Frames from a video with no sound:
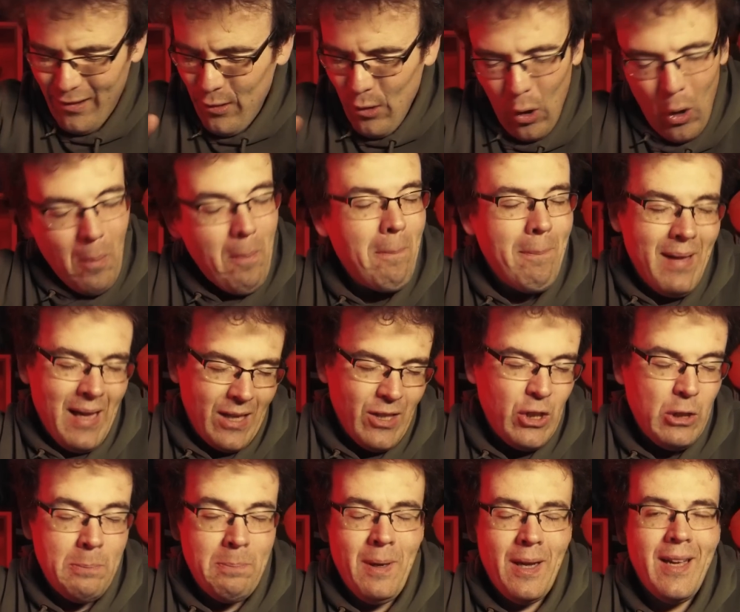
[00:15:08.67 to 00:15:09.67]
not
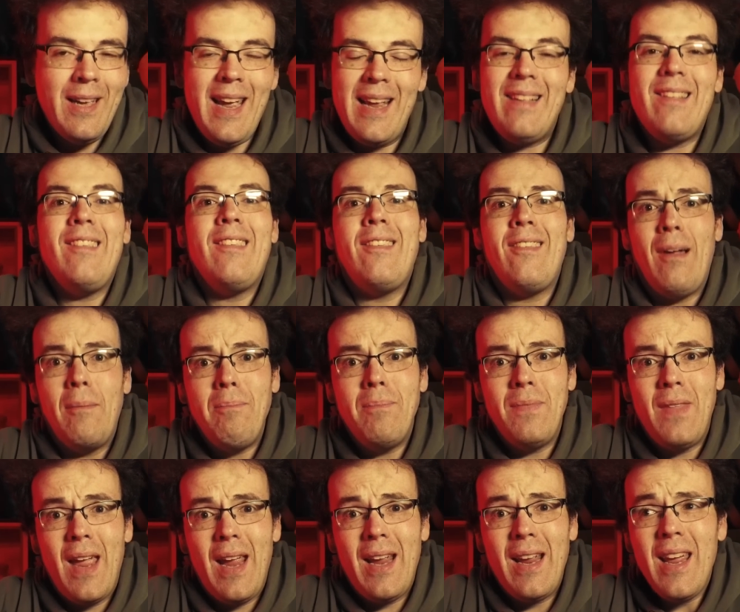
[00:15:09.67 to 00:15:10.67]
much, but it's
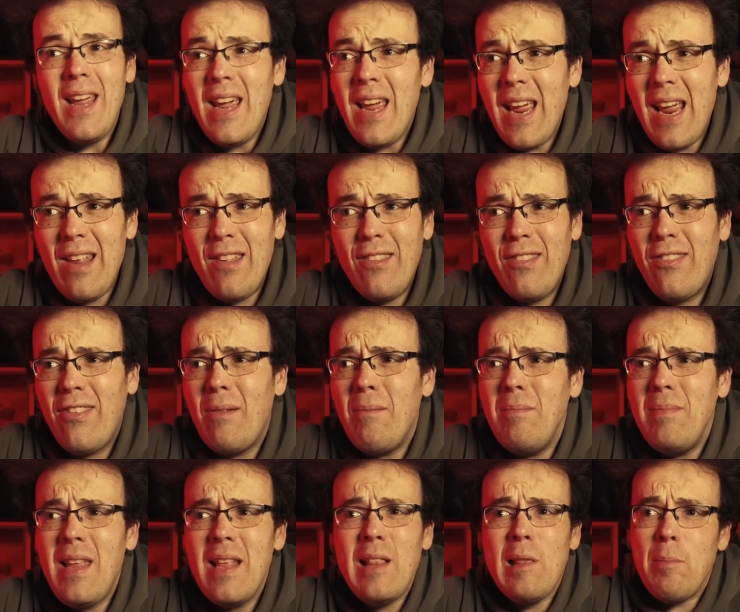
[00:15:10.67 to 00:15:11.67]
something. It's
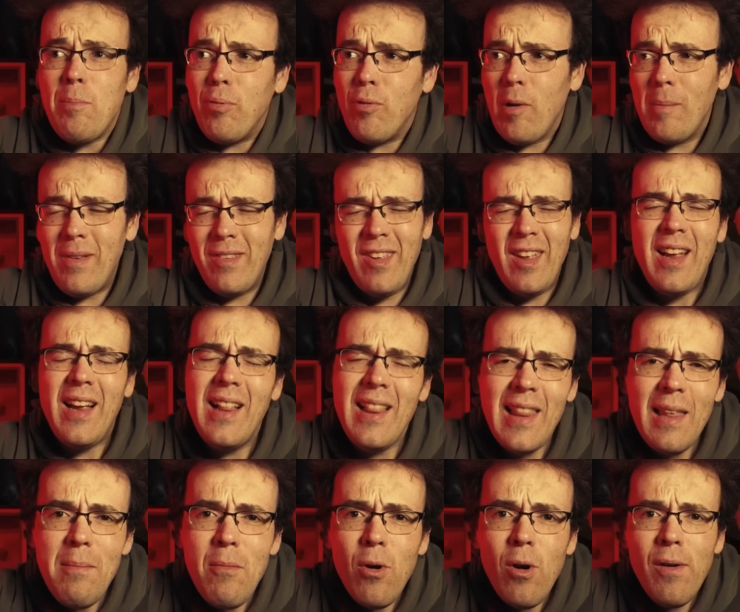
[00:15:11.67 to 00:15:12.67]
some little promise, a
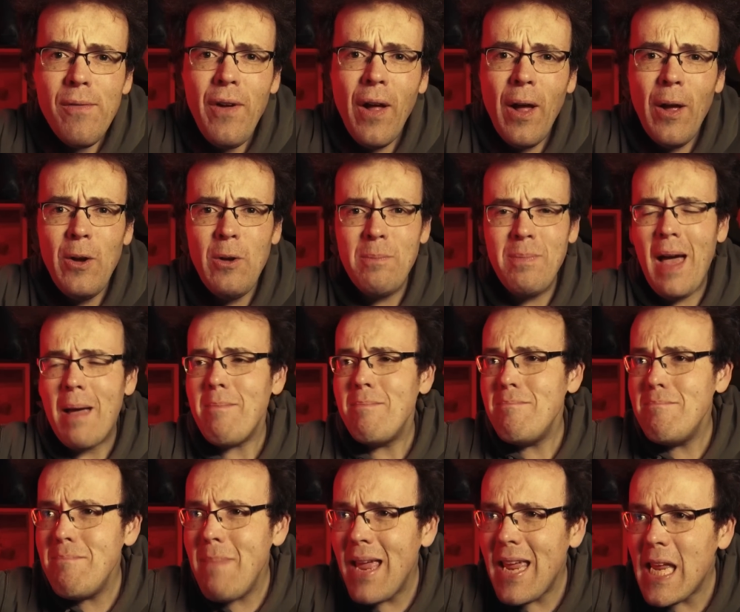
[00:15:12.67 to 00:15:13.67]
glimmer of hope that
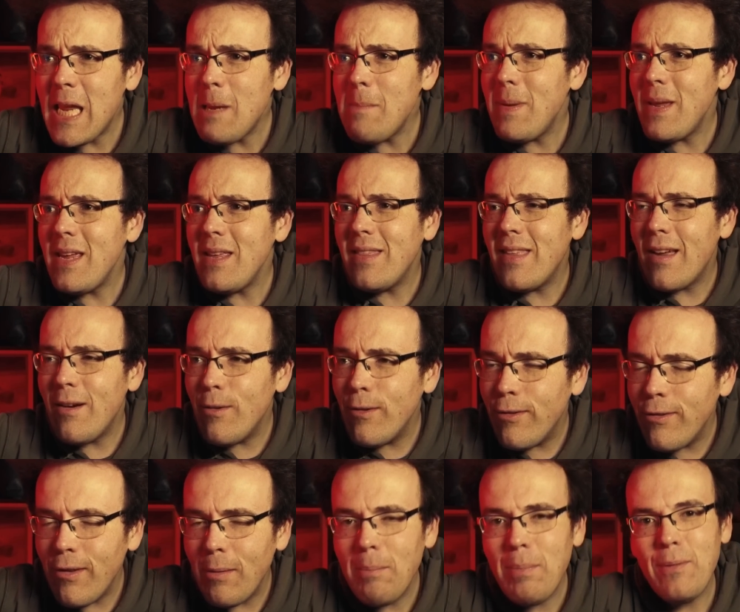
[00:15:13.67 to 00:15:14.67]
maybe there is
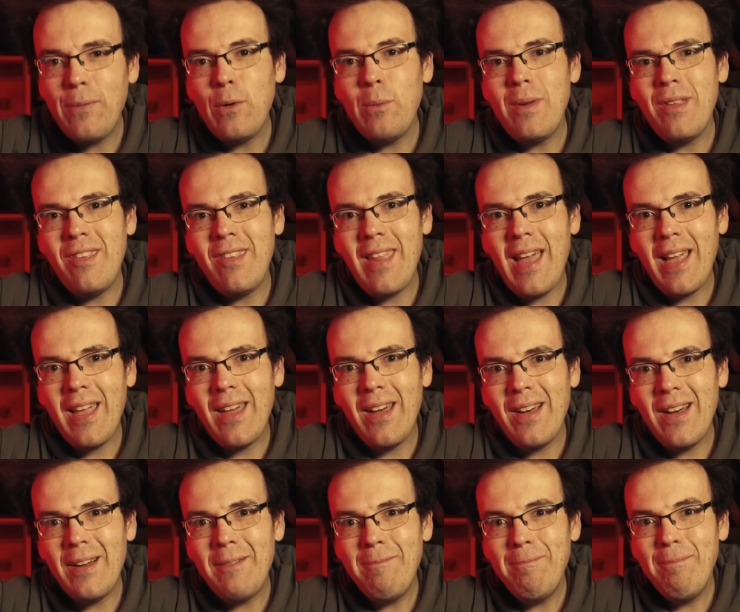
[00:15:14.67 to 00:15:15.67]
some performance in that
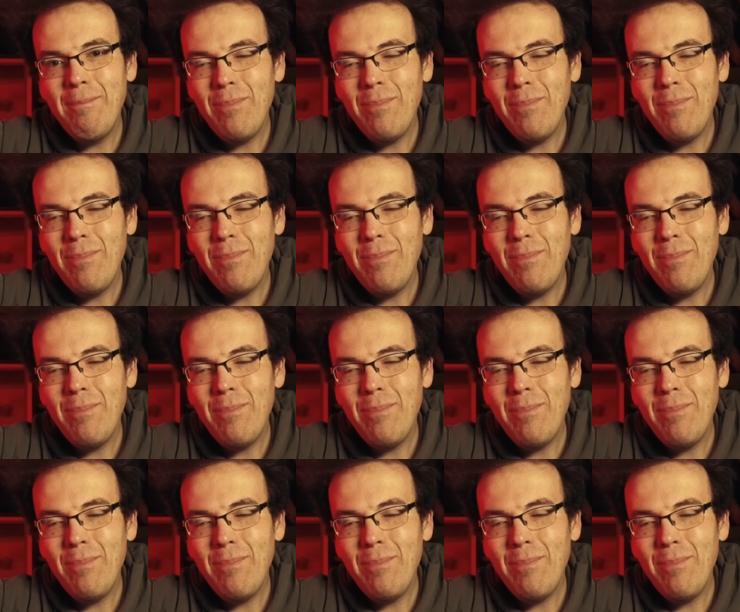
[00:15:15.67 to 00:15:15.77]
car.